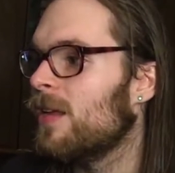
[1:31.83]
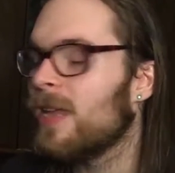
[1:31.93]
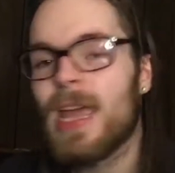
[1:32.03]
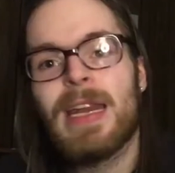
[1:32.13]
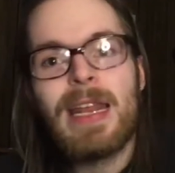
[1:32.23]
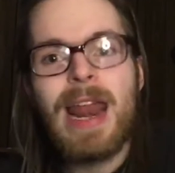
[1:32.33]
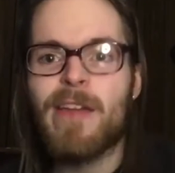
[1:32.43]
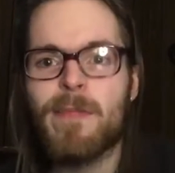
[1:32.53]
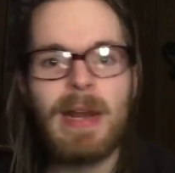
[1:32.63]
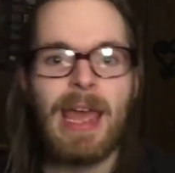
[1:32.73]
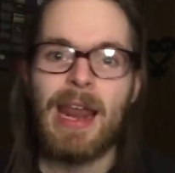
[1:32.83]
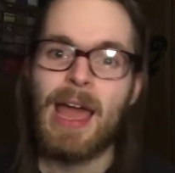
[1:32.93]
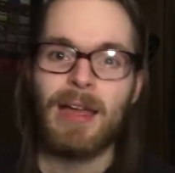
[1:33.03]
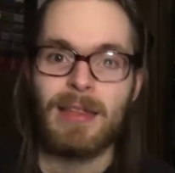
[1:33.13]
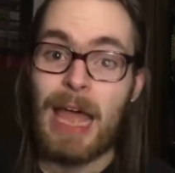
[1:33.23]
candy that everybody had
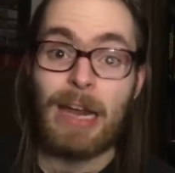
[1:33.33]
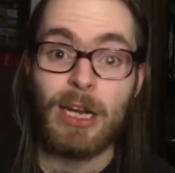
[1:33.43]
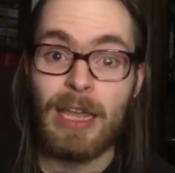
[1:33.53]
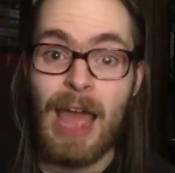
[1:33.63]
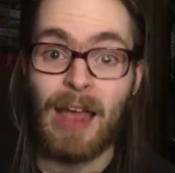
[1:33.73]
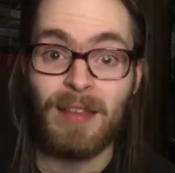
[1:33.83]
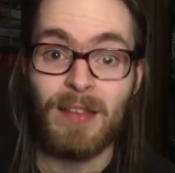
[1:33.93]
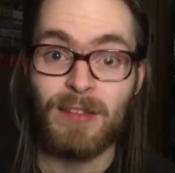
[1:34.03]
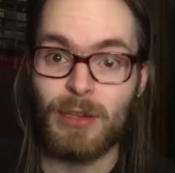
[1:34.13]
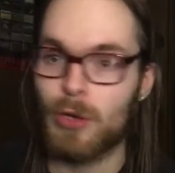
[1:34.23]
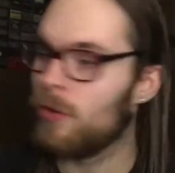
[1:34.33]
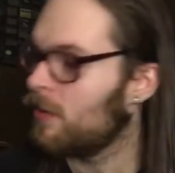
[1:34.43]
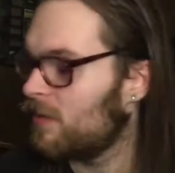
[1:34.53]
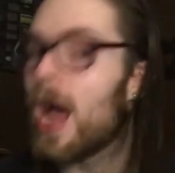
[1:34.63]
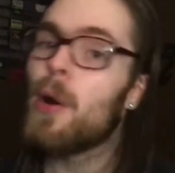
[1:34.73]
ac that could get access to.
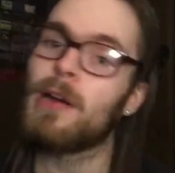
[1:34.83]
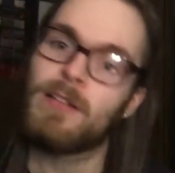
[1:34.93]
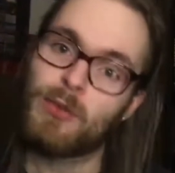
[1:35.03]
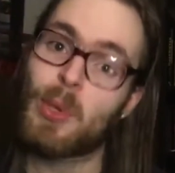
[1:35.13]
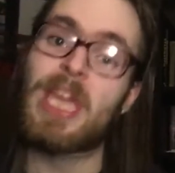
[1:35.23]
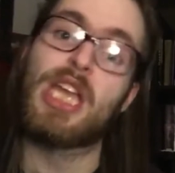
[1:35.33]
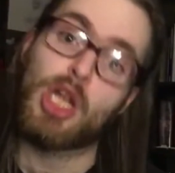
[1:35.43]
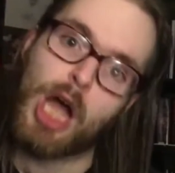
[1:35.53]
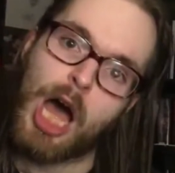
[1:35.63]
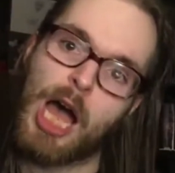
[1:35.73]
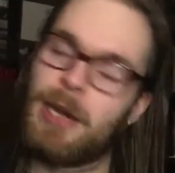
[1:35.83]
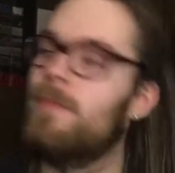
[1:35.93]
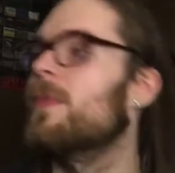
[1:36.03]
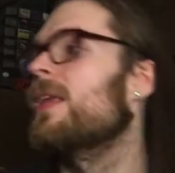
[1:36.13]
Sour, sweet, gone.